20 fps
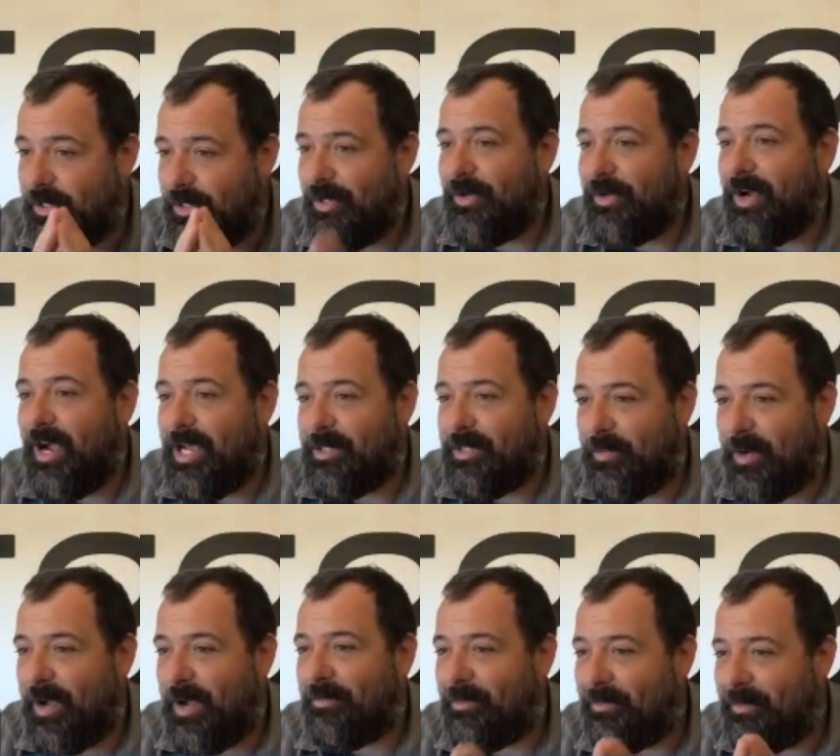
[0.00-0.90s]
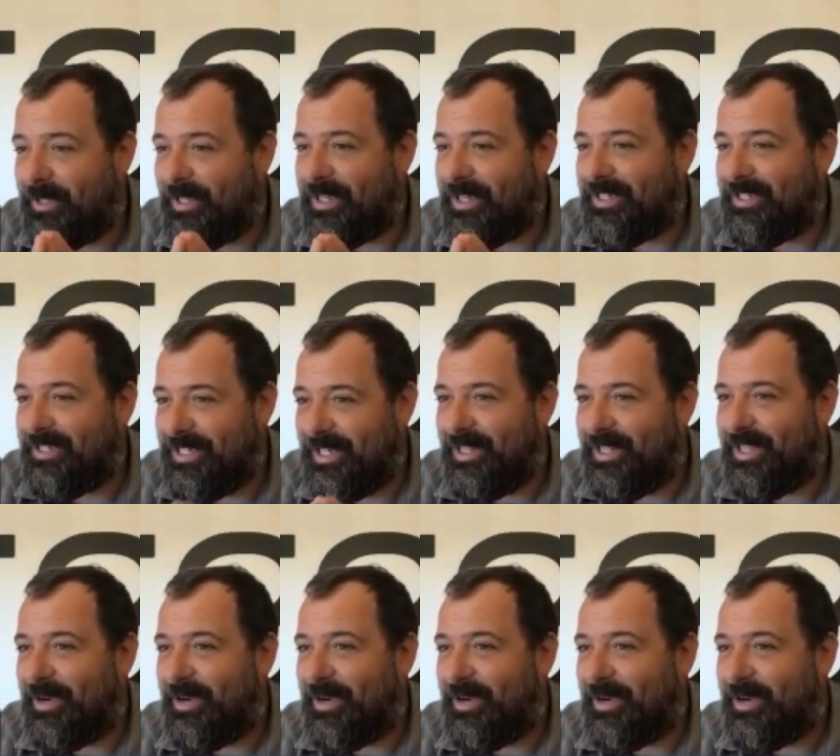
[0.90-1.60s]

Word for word: You guys probably can sit